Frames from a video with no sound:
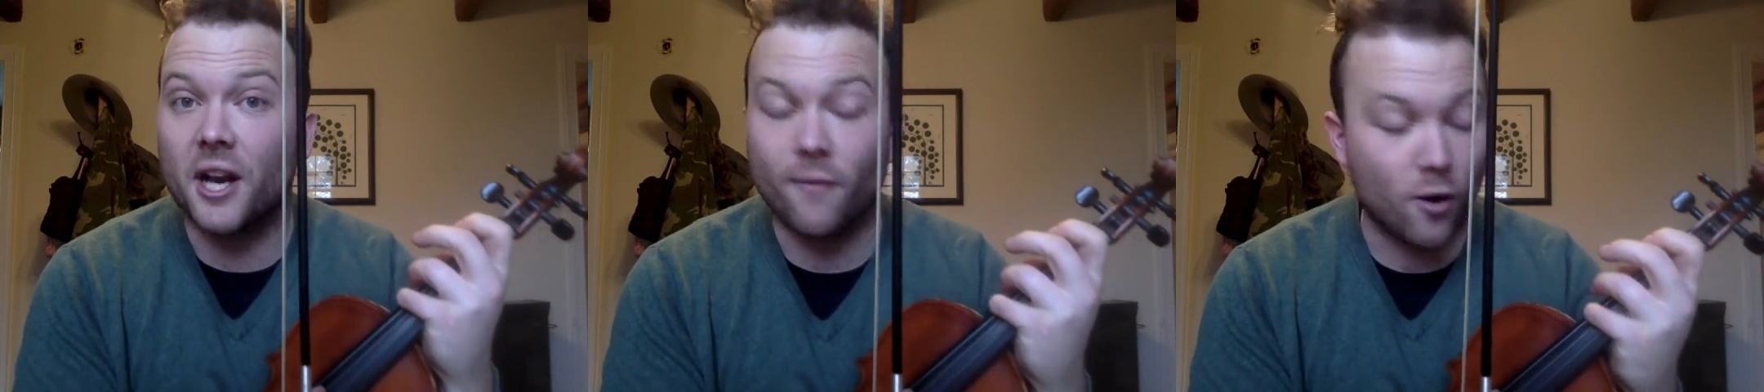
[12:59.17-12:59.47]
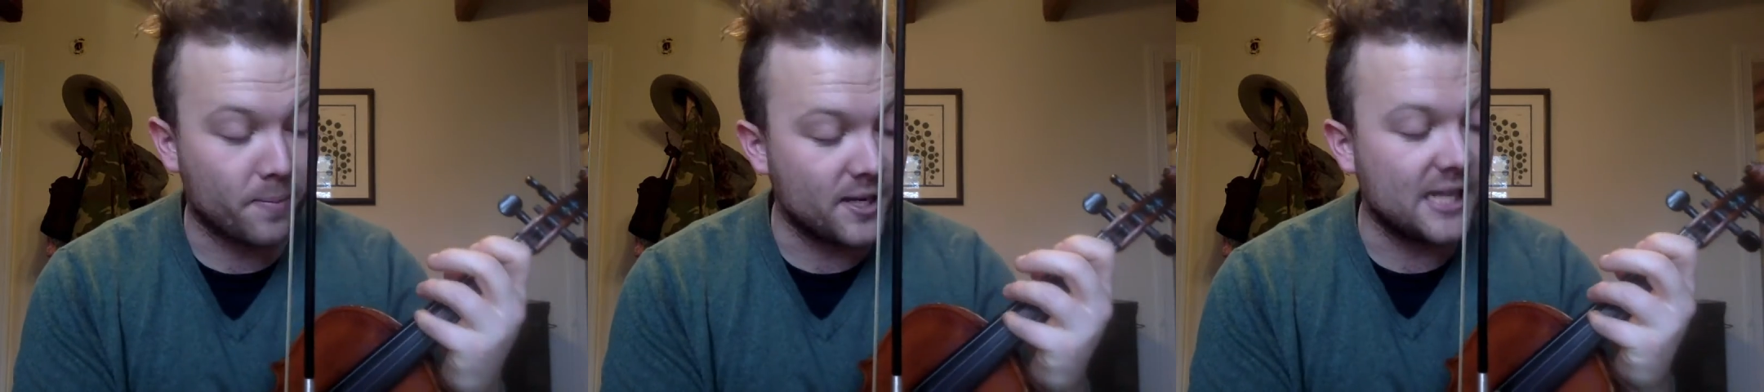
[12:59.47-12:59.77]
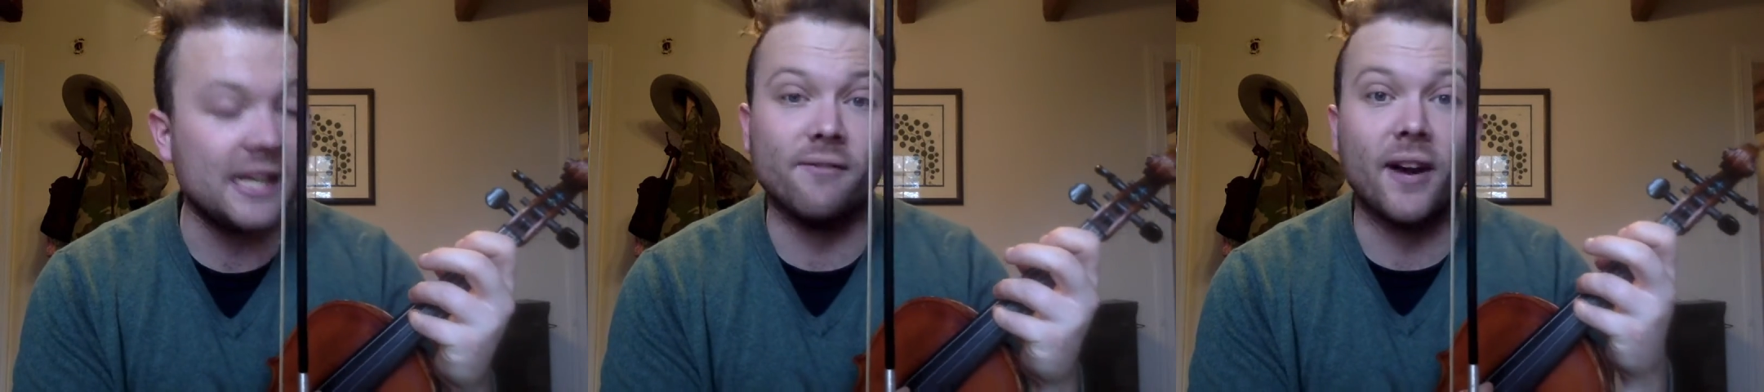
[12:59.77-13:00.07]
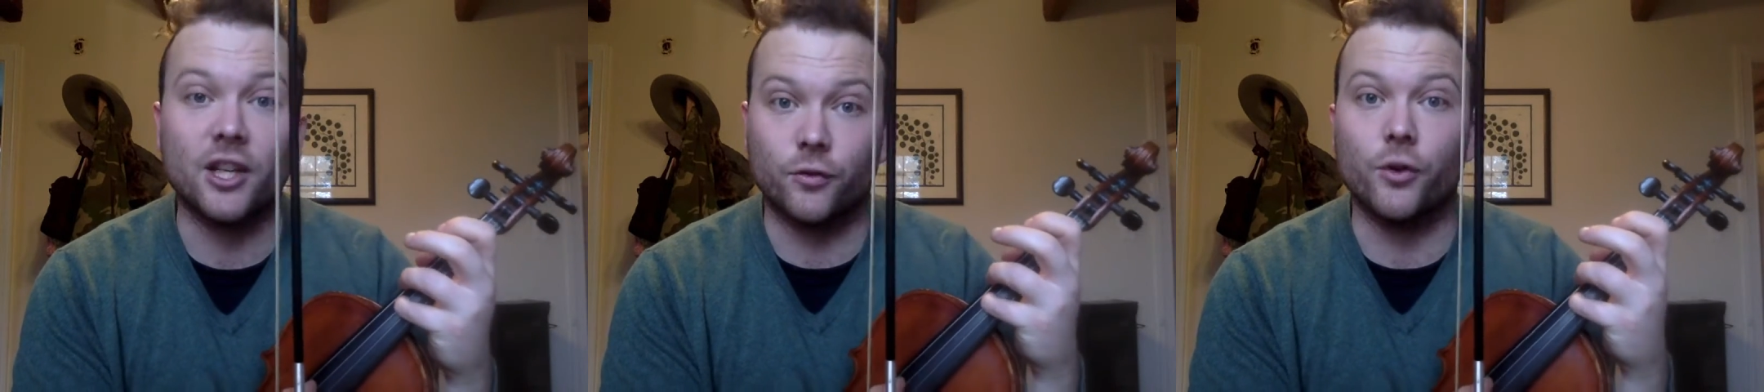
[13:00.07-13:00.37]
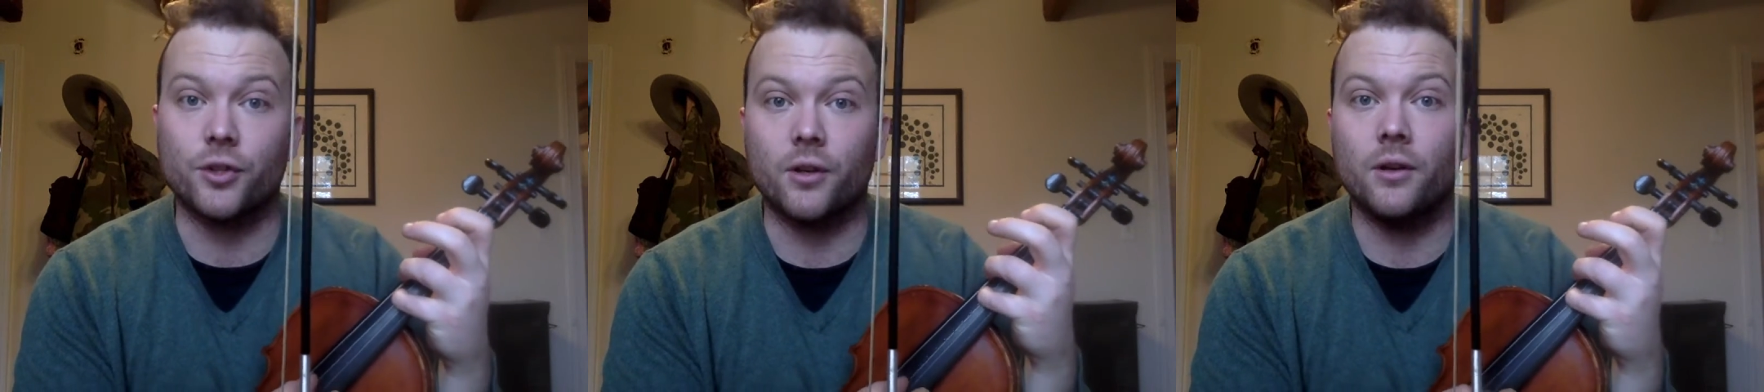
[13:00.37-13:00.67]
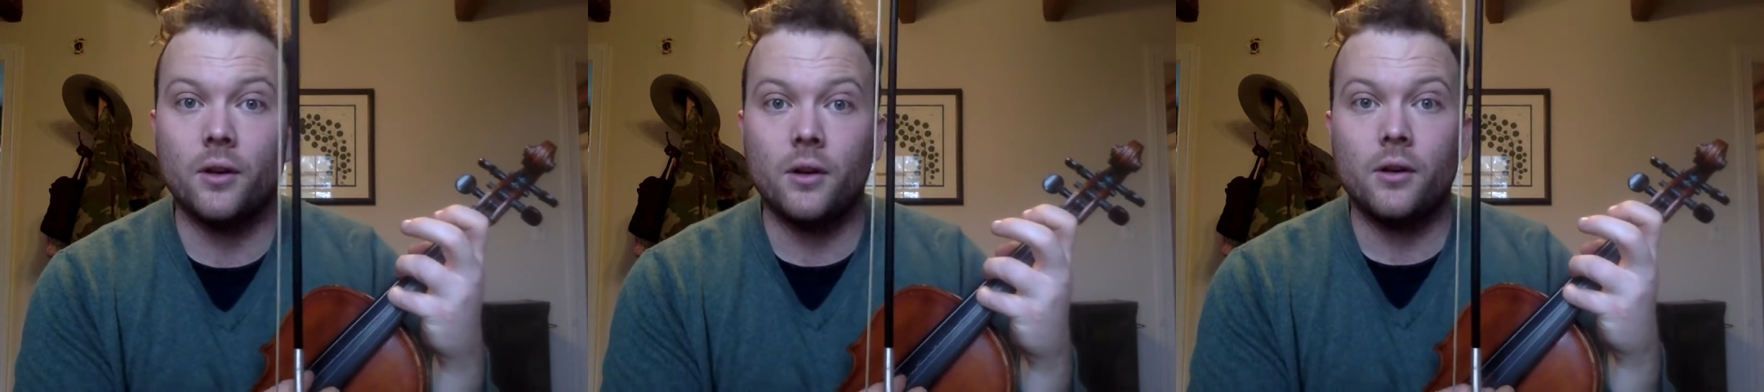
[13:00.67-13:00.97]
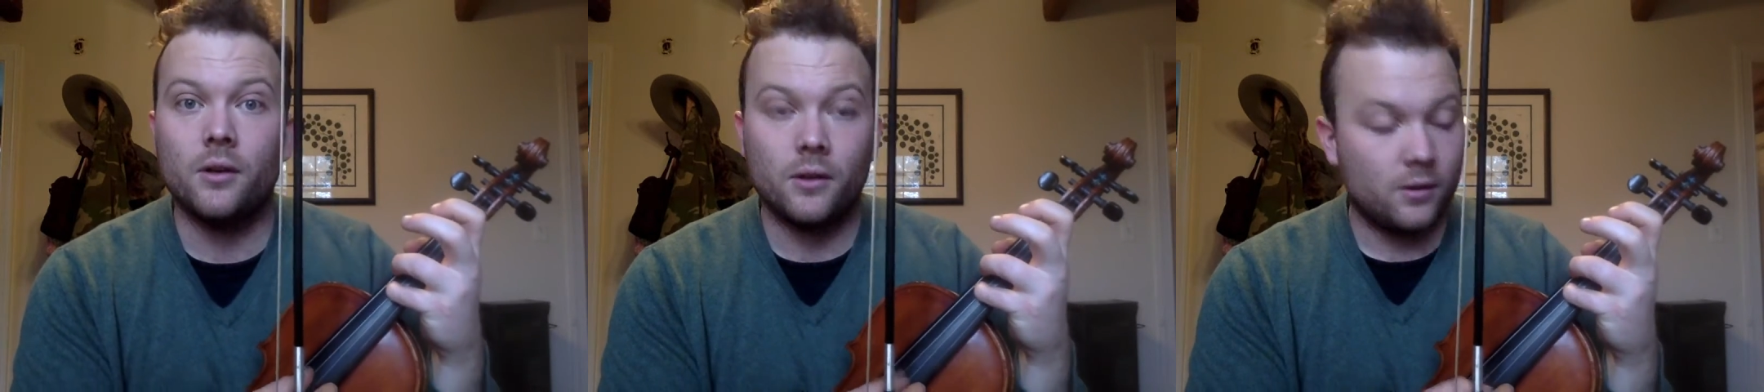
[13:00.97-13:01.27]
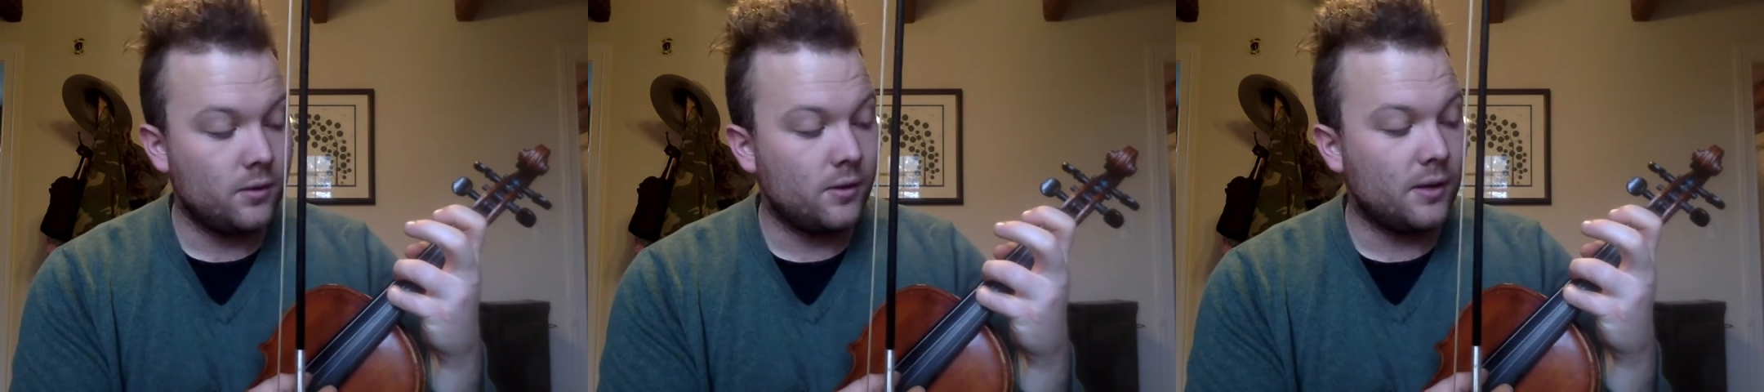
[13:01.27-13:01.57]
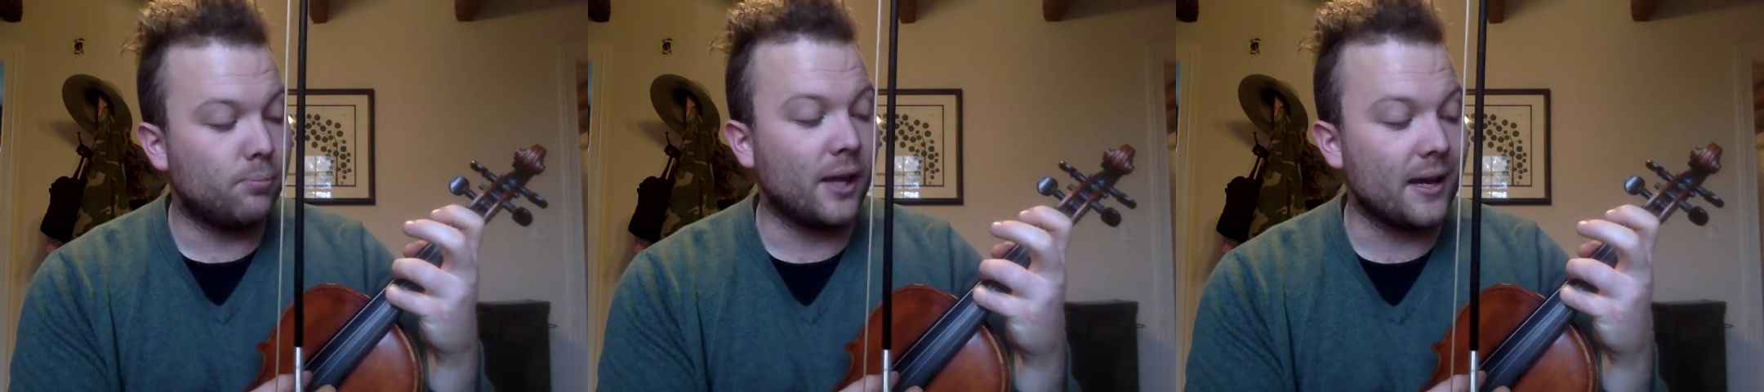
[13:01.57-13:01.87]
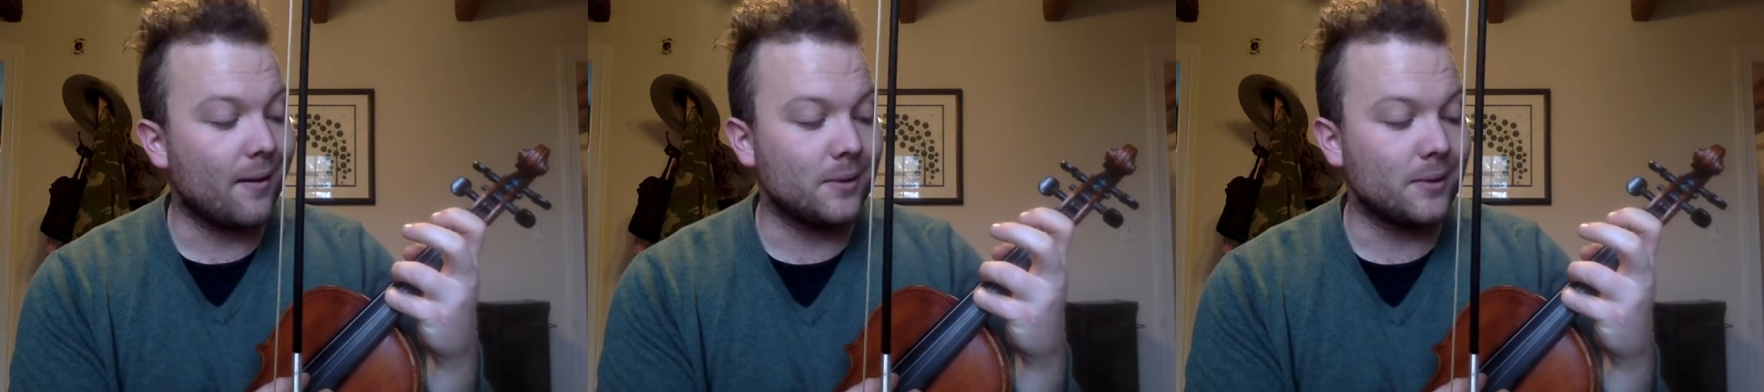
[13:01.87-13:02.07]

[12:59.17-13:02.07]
of open D and vice versa. Play a